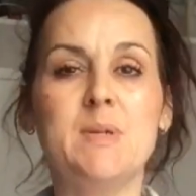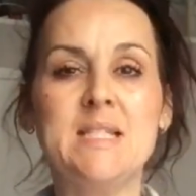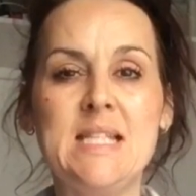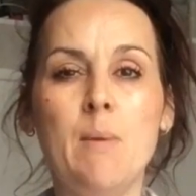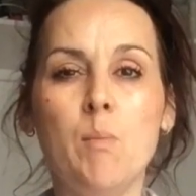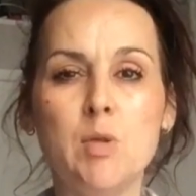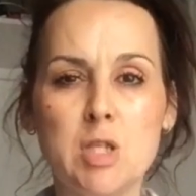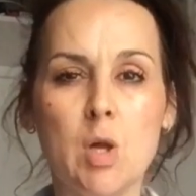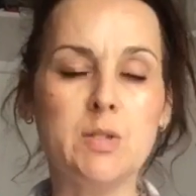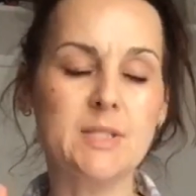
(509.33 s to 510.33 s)
My CM was
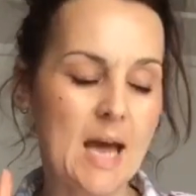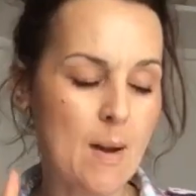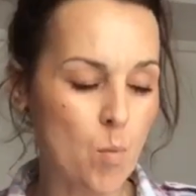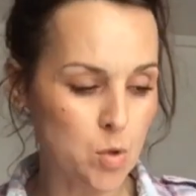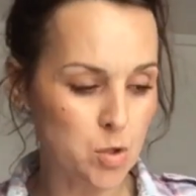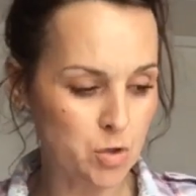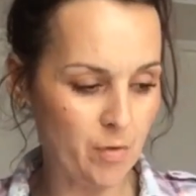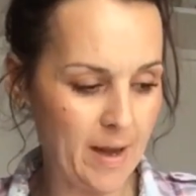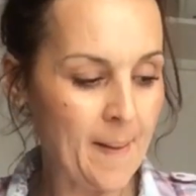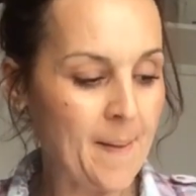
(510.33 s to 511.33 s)
lots and
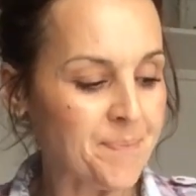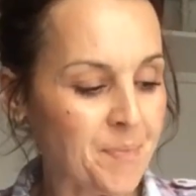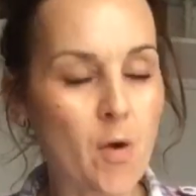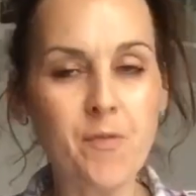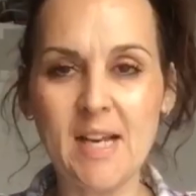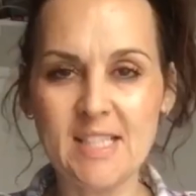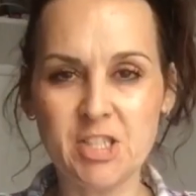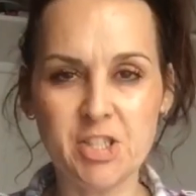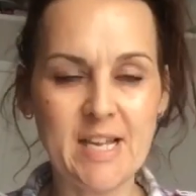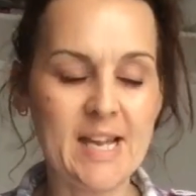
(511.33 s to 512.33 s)
watery.
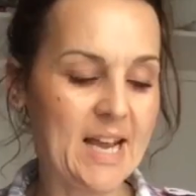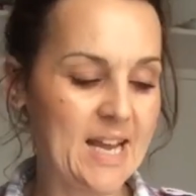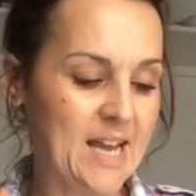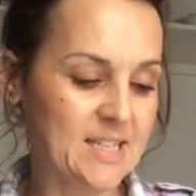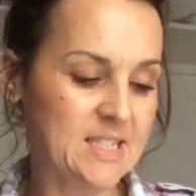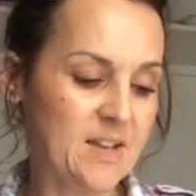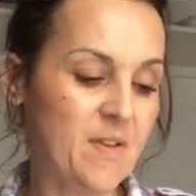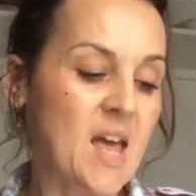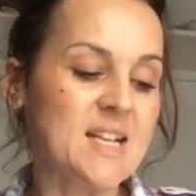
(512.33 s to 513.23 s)
Ovulation stick negative.